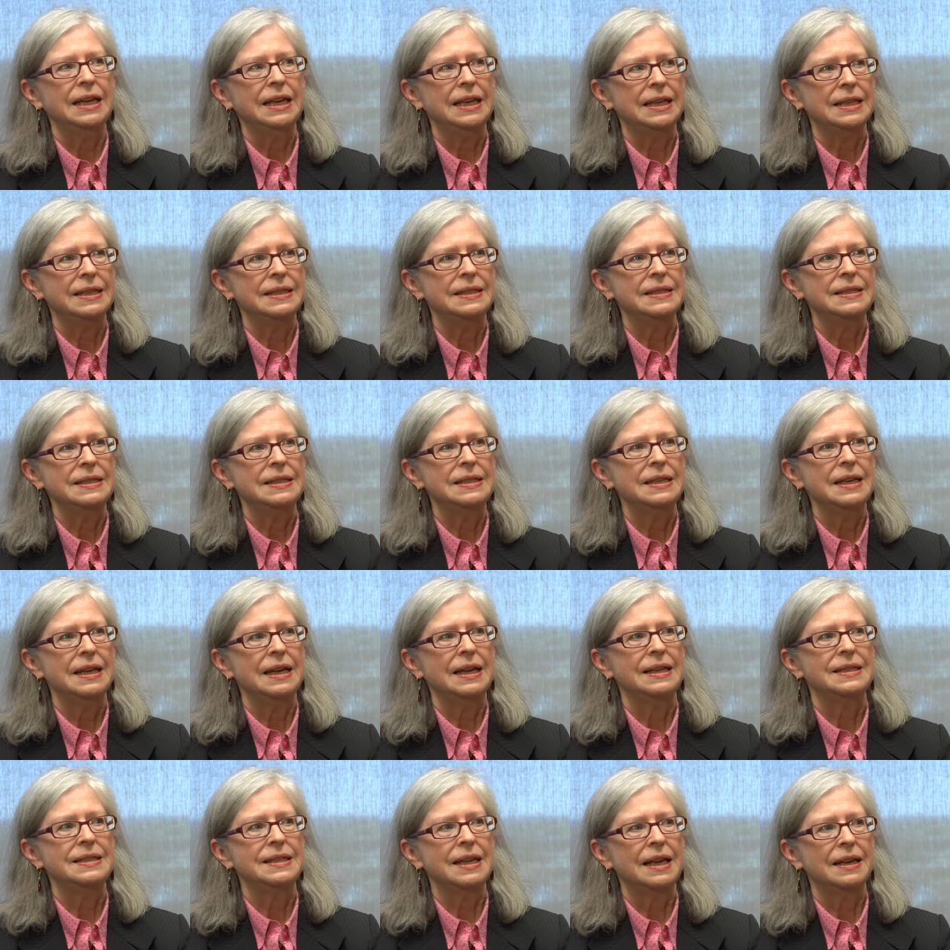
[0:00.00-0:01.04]
is
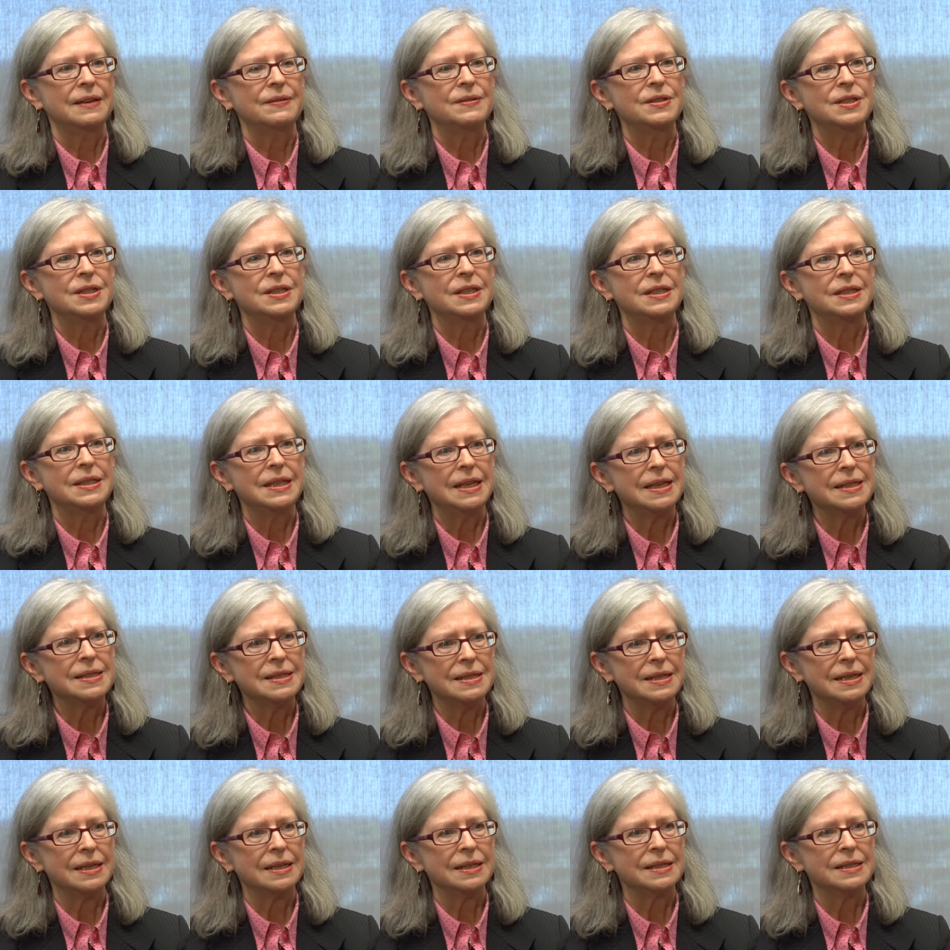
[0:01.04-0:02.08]
a set of
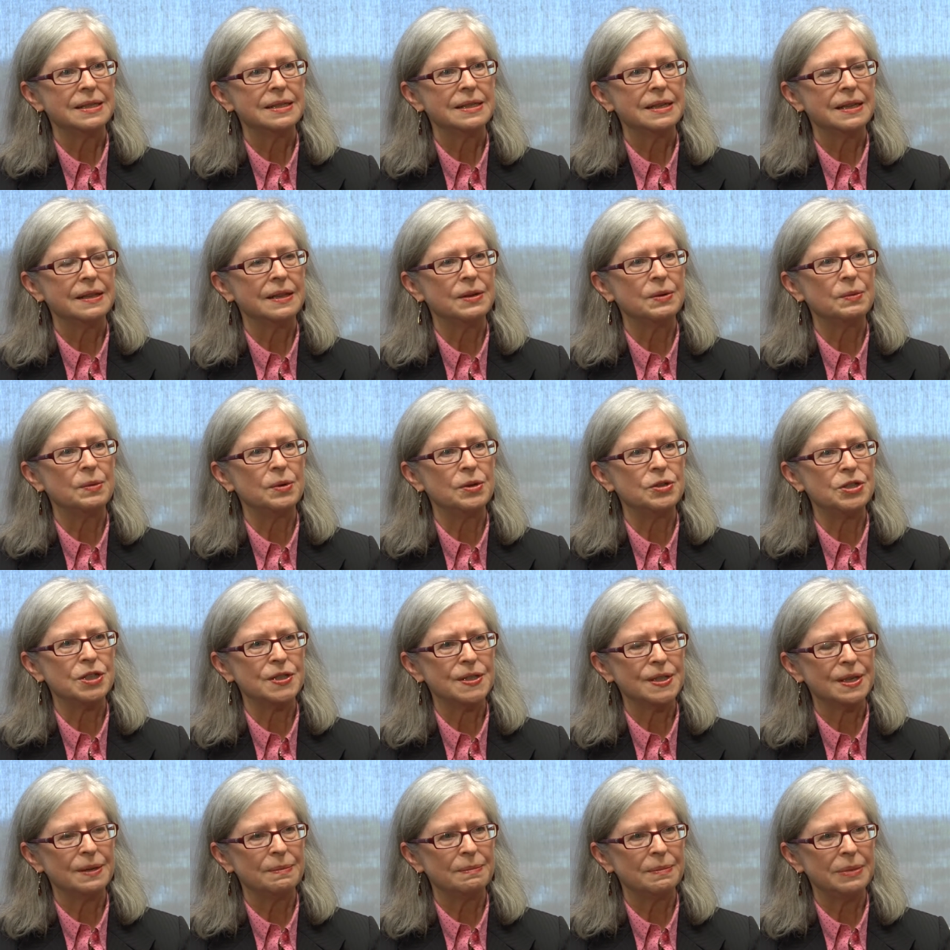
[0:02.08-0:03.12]
statistics that were
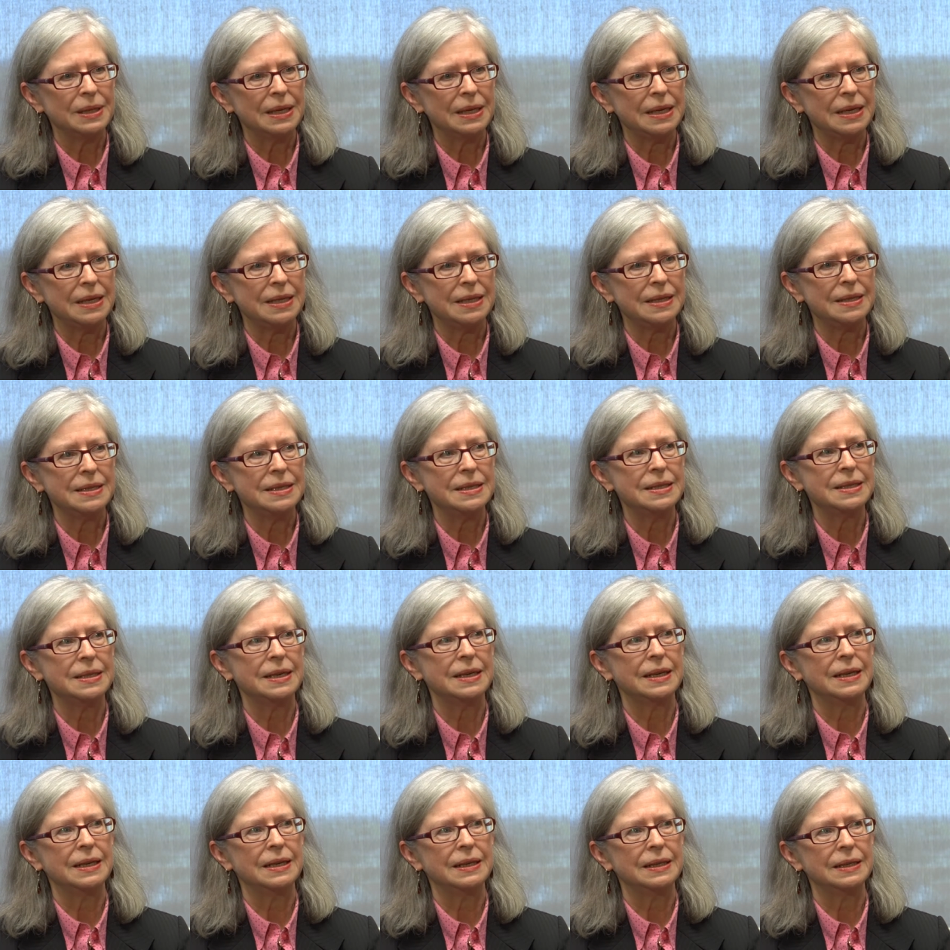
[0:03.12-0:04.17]
just completed
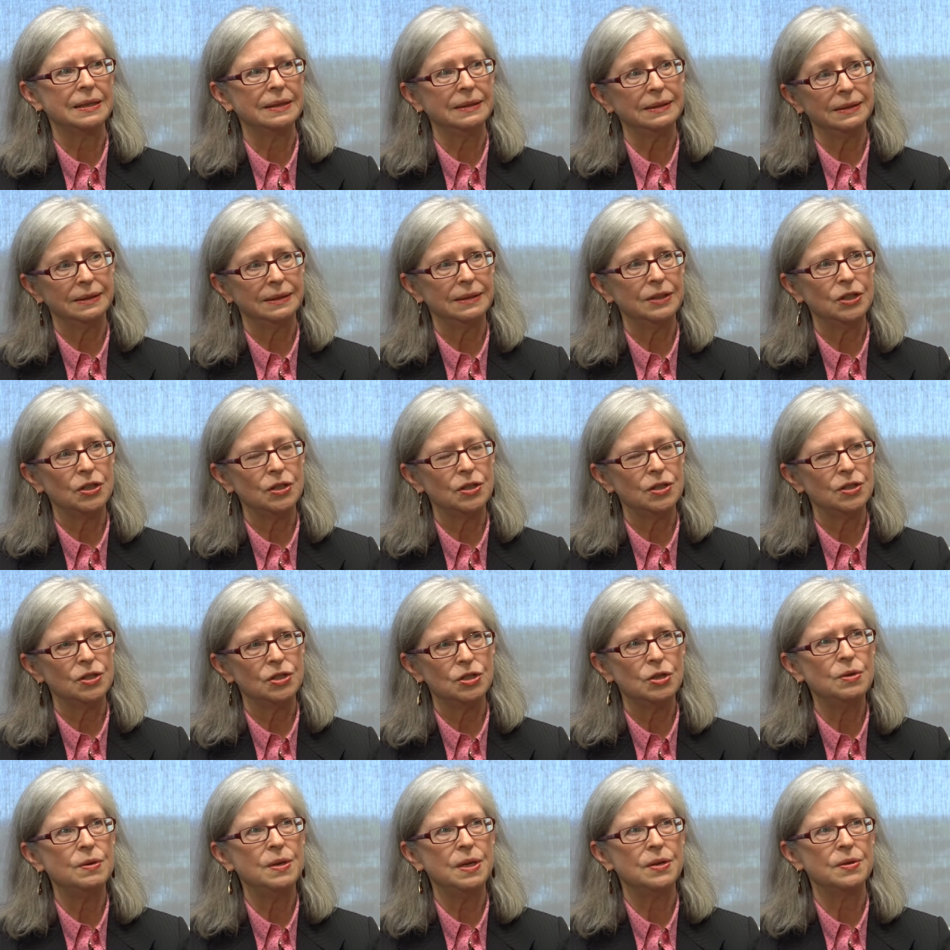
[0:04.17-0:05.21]
uh,
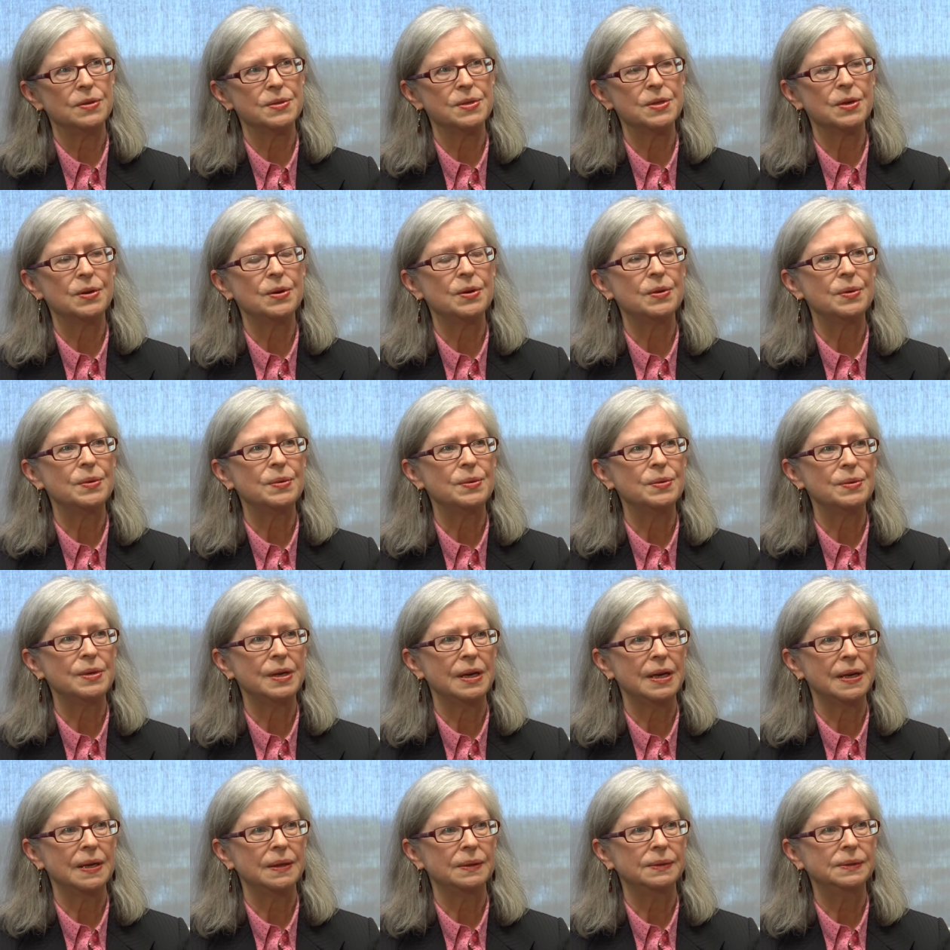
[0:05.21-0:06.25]
two years ago
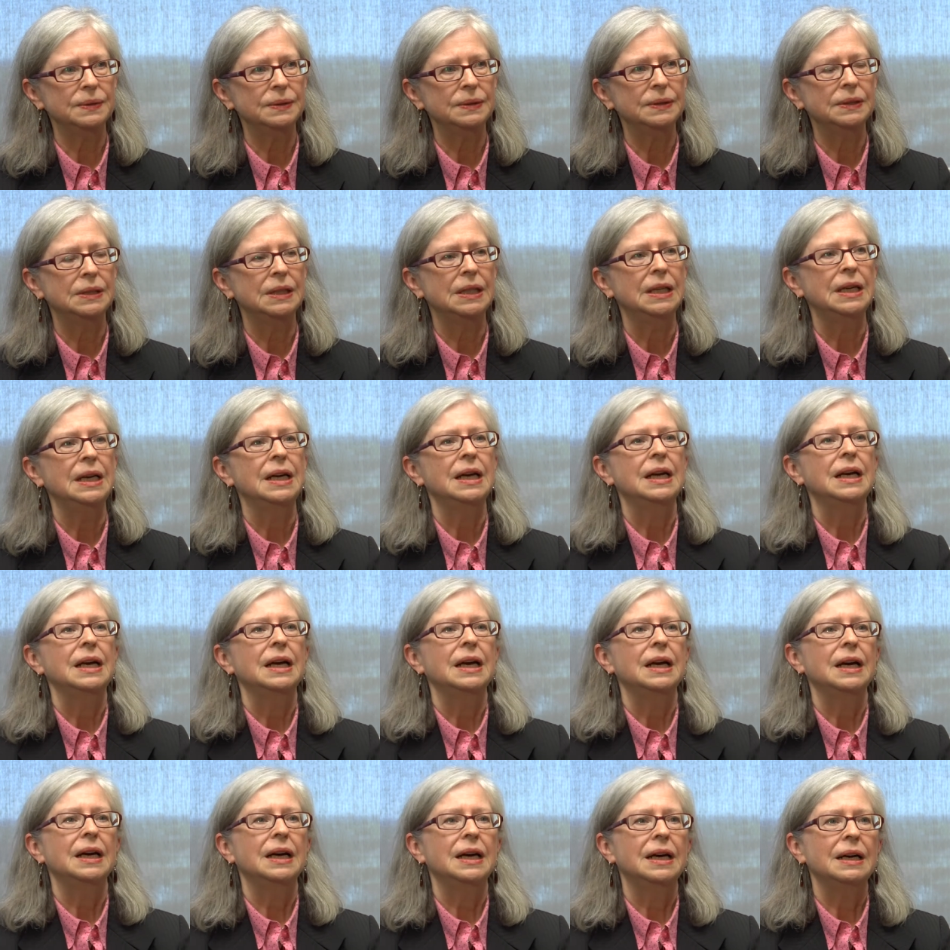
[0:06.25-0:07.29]
now
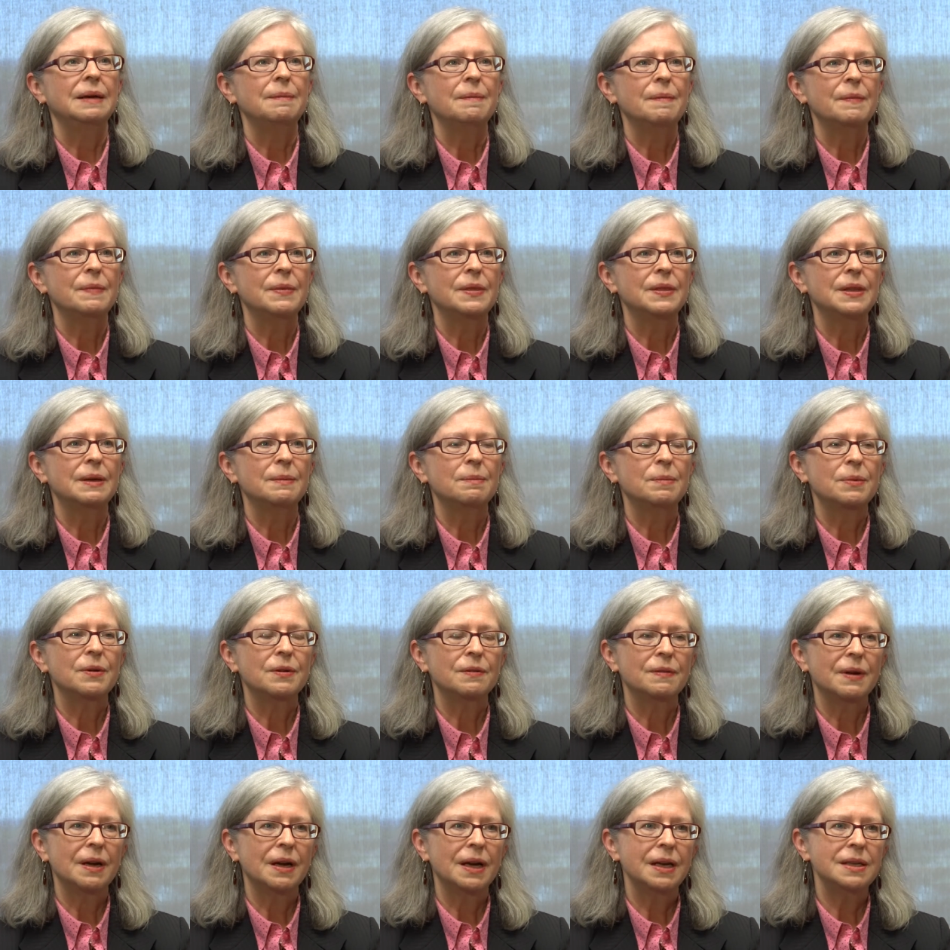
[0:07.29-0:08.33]
um, that
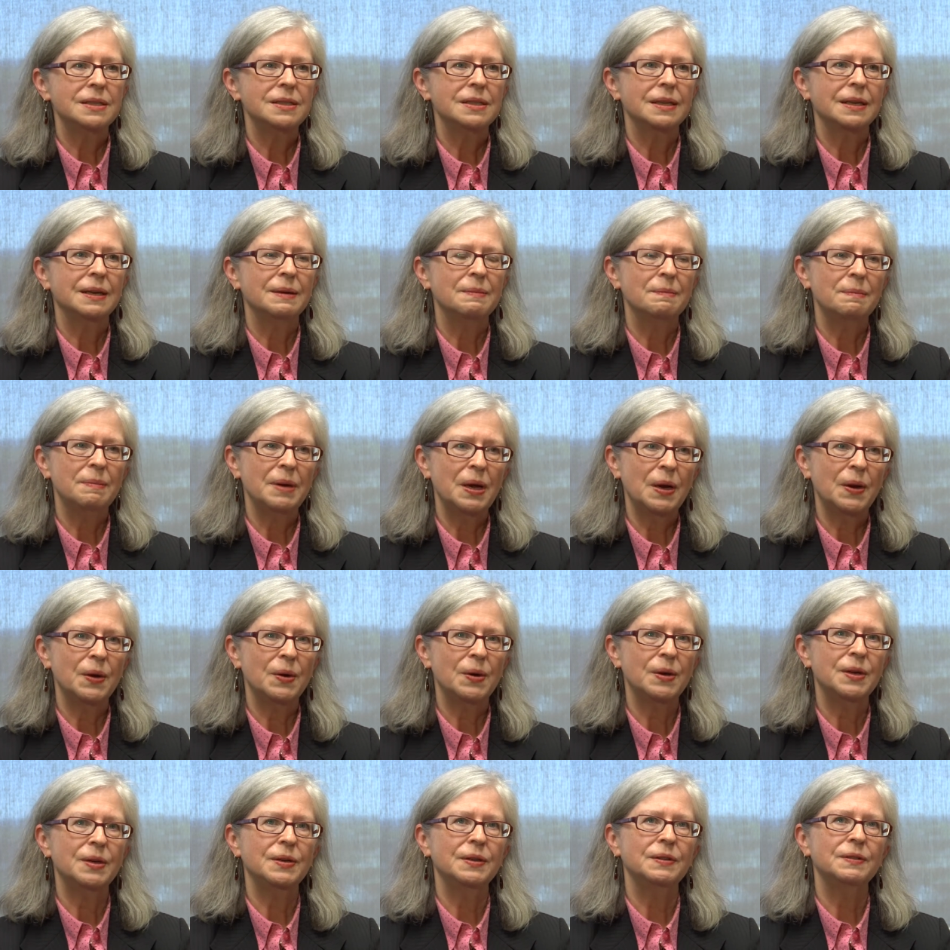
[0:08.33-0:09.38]
provides a
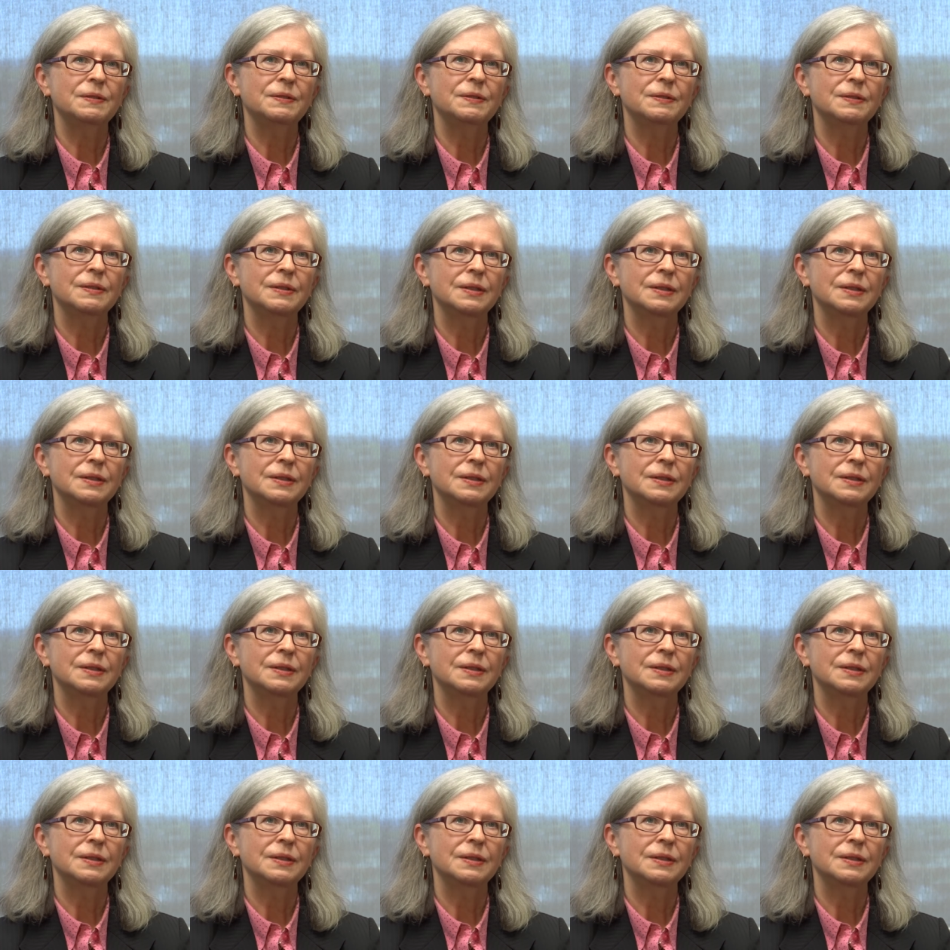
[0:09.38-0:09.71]
comparative